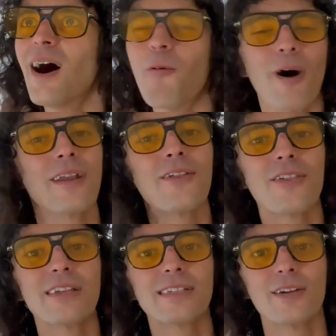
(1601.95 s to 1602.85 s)
One of the
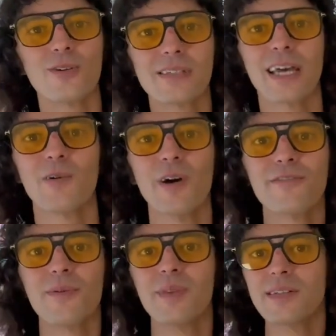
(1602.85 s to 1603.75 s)
things that you'll take away
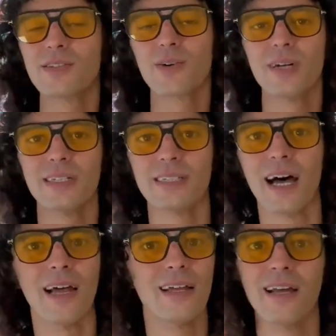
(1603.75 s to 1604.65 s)
from this story is
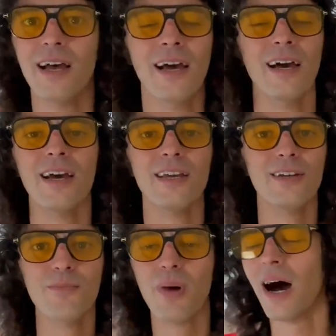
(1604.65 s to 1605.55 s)
that
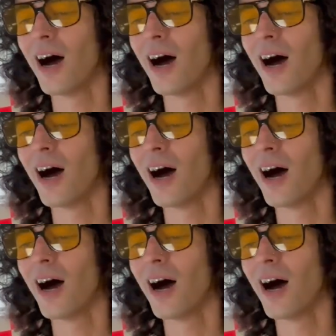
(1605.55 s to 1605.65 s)
you,